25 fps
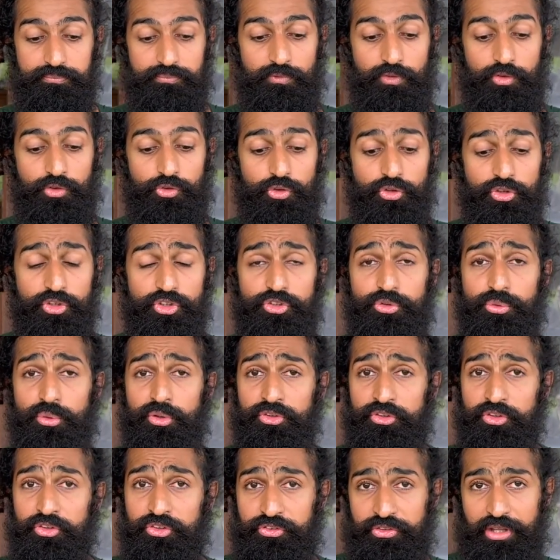So this was
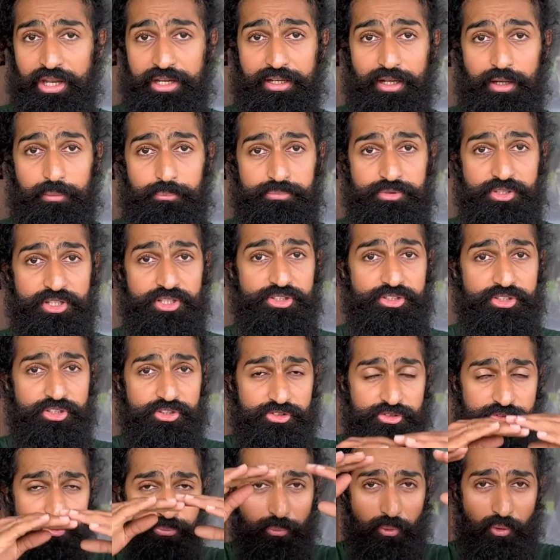the setup, just a
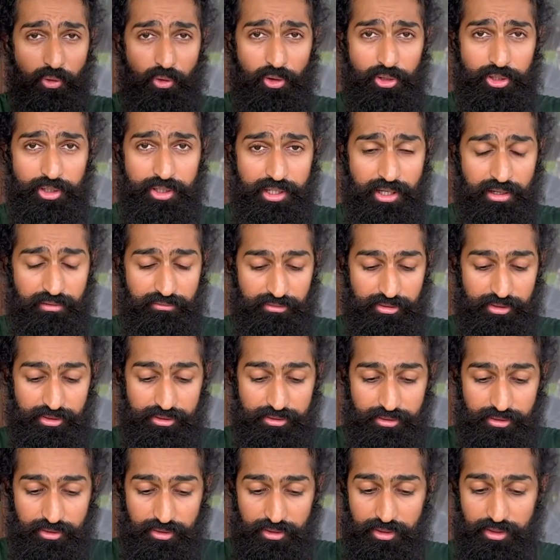small
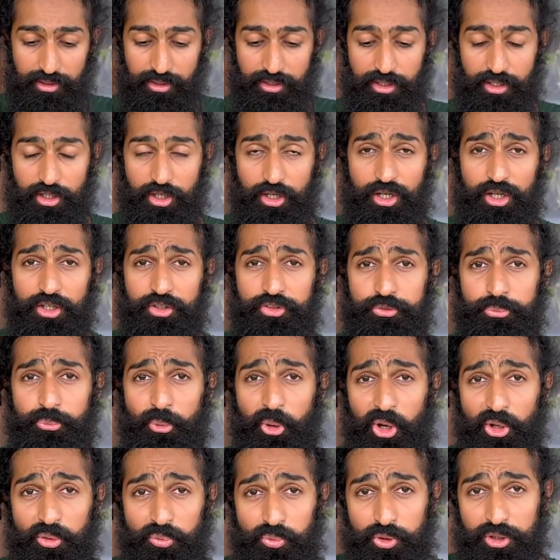cover, a
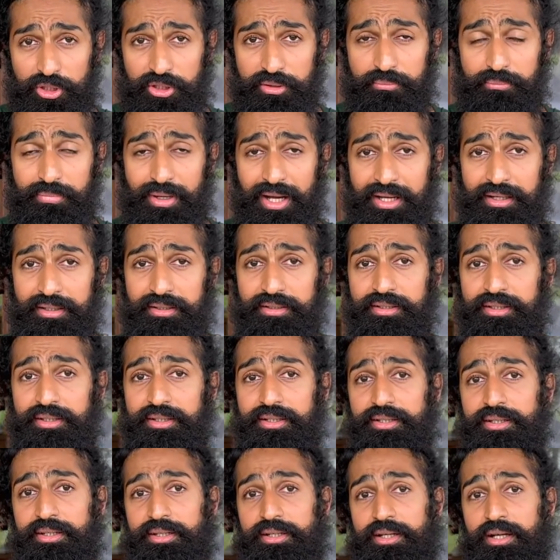small wooden bed,
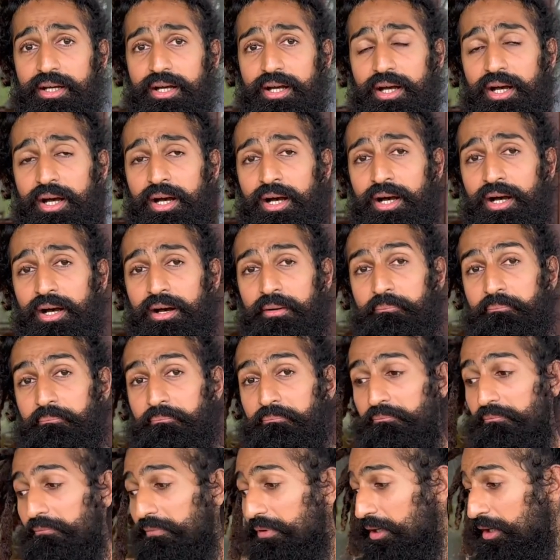
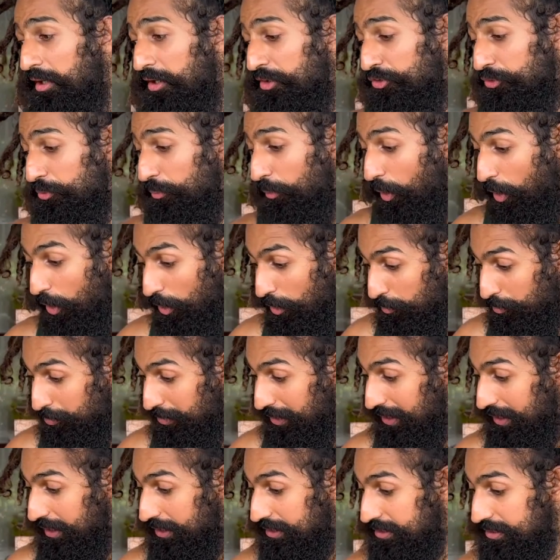a small
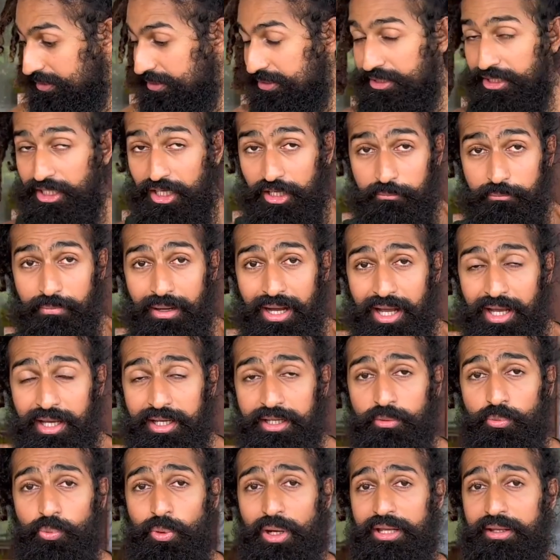place nearby
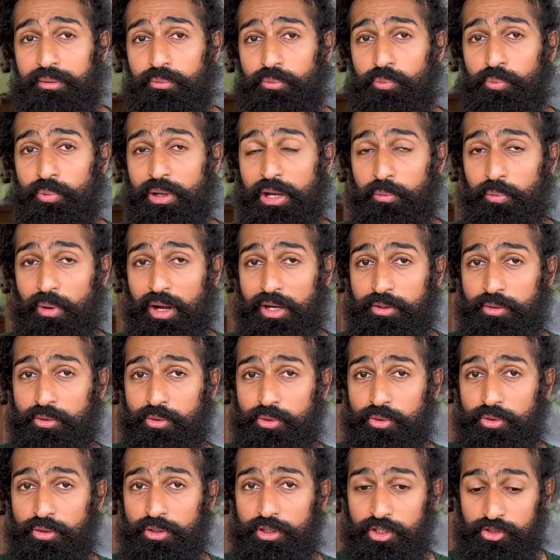where one
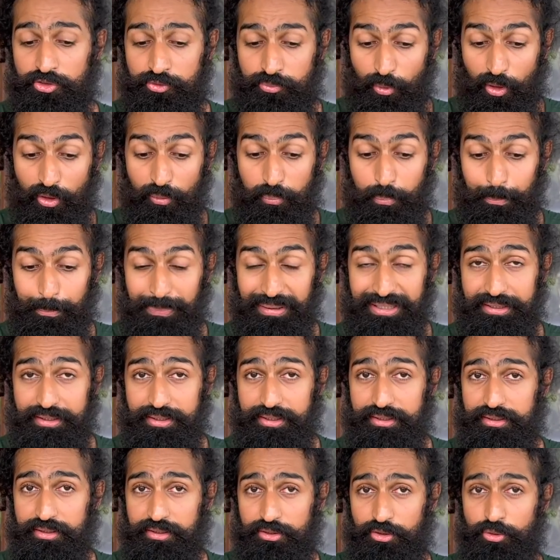could, a small pit
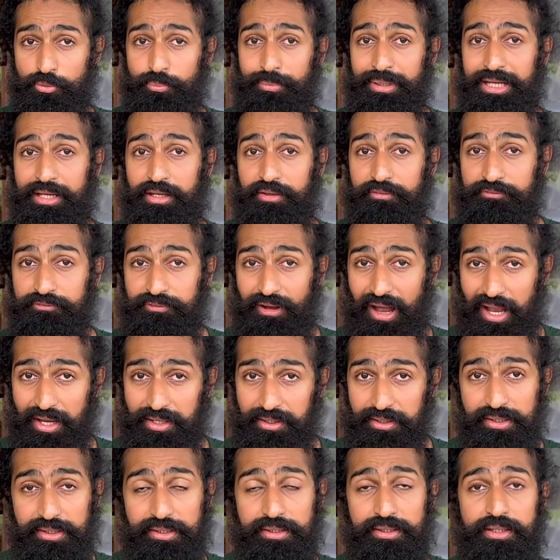to make a
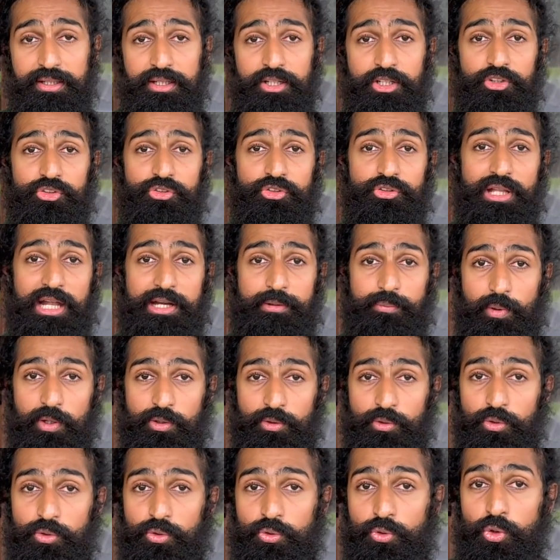fire so that one
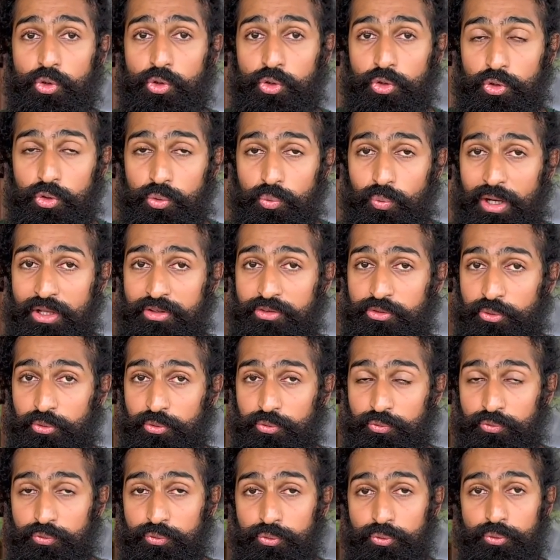could cook one's
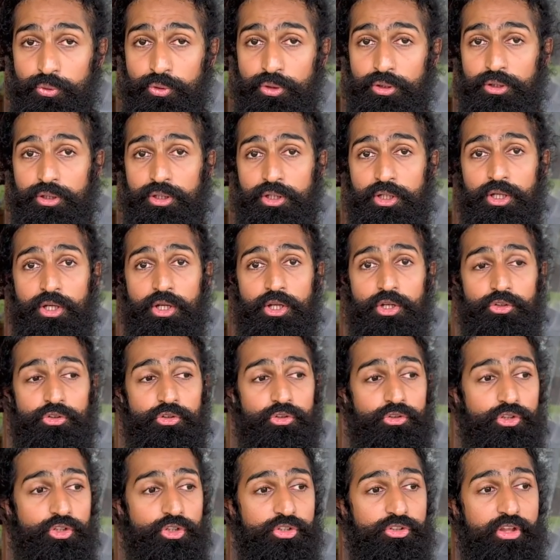own food. So
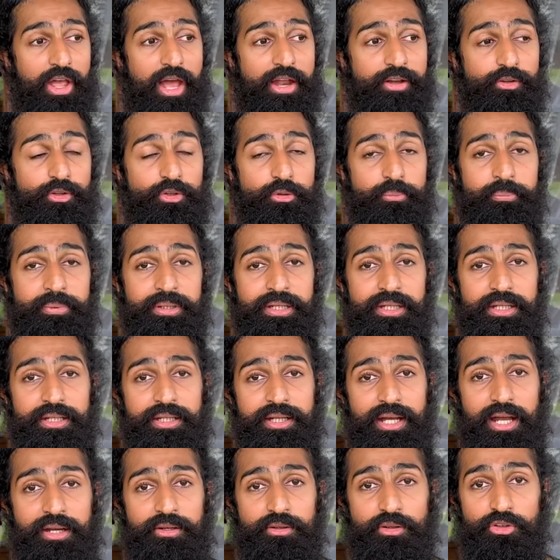this had to be
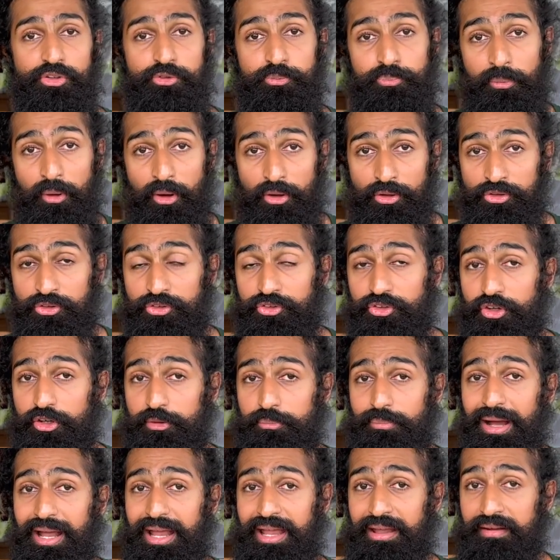kind of sponsored
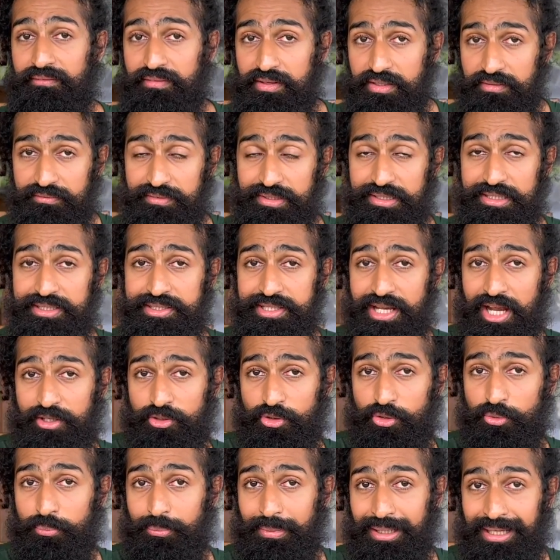by every village, had
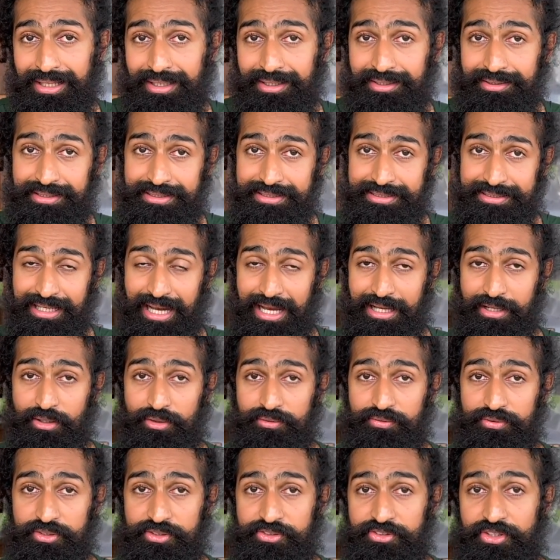to make this kind
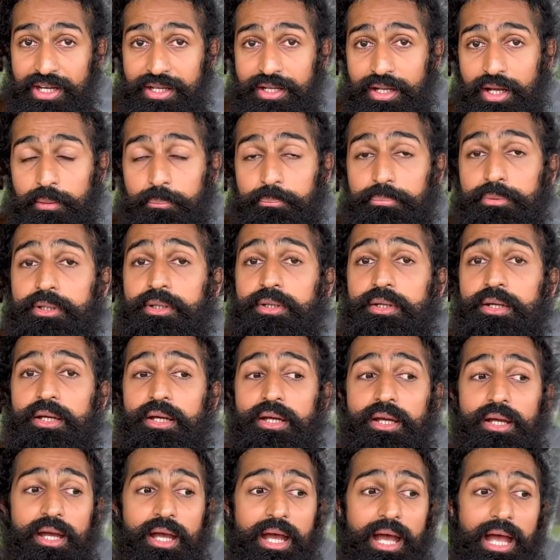of a setup.
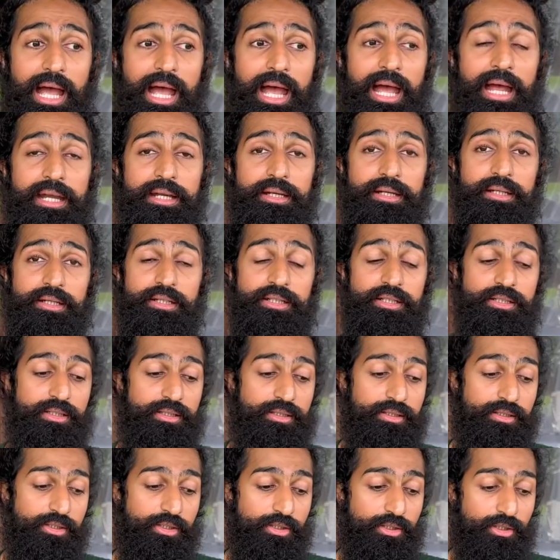And
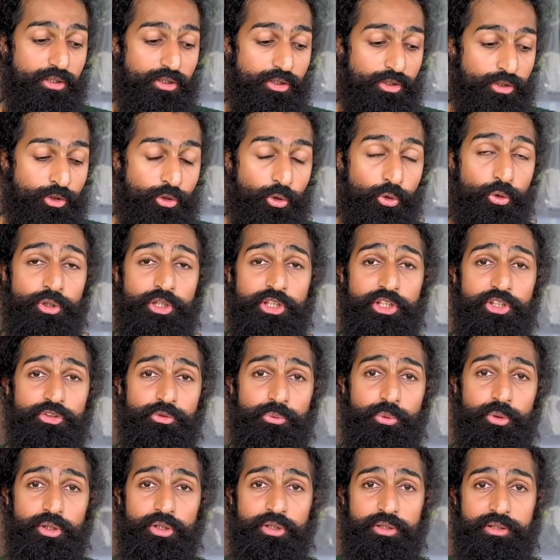yogis
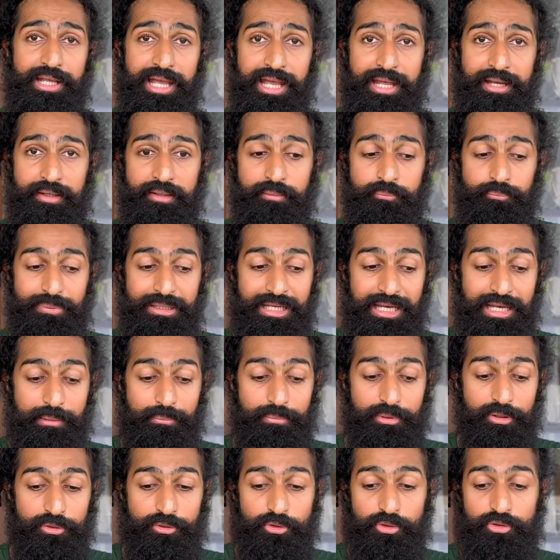would then be
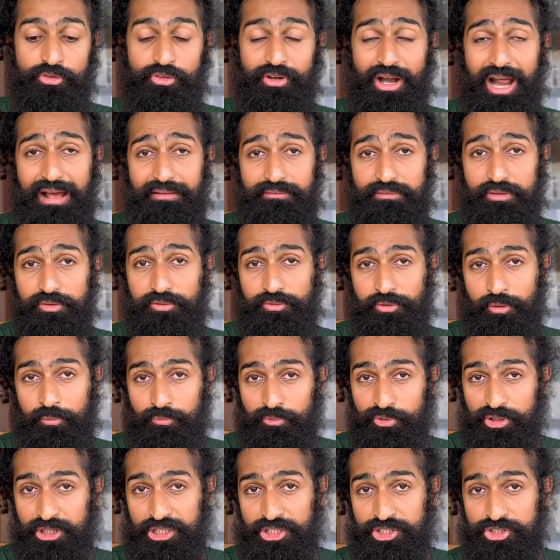able to travel from
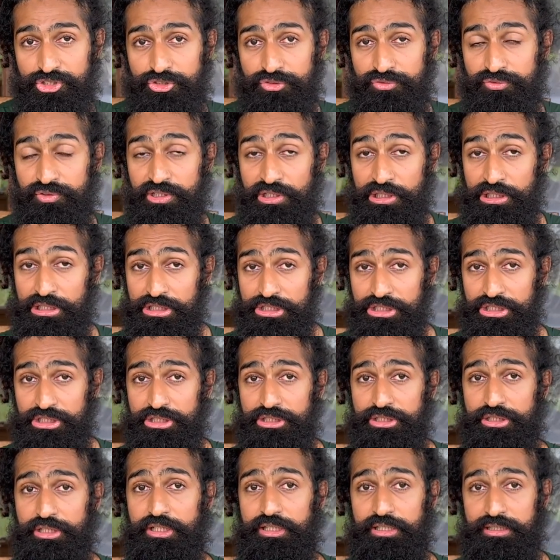village to village
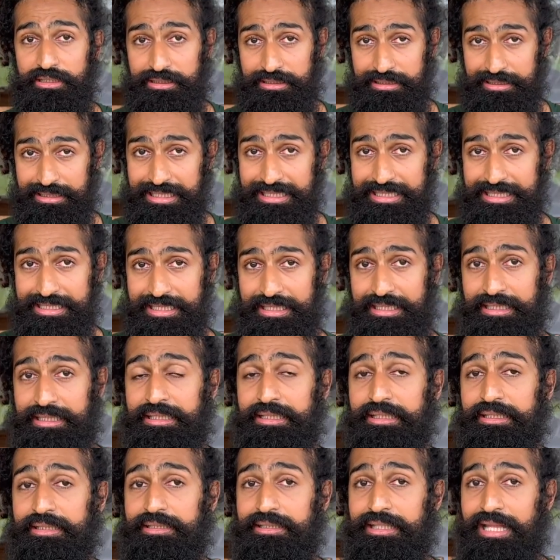
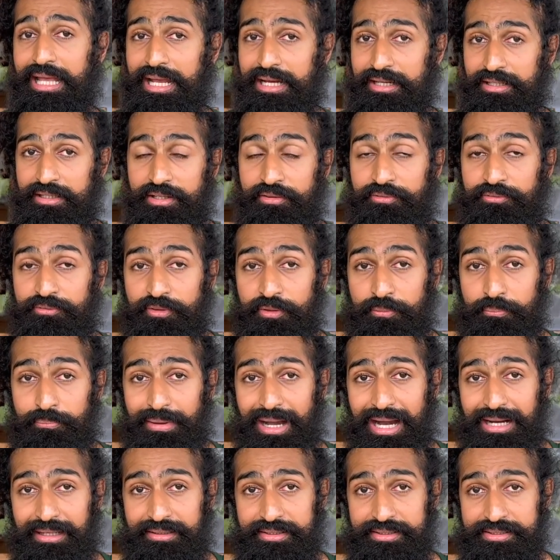teaching their different
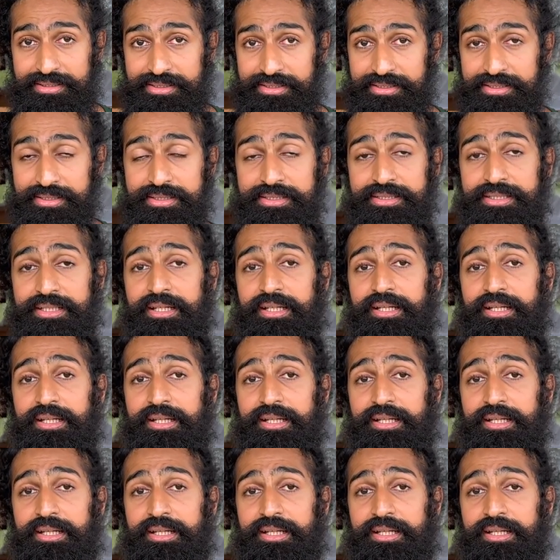practices.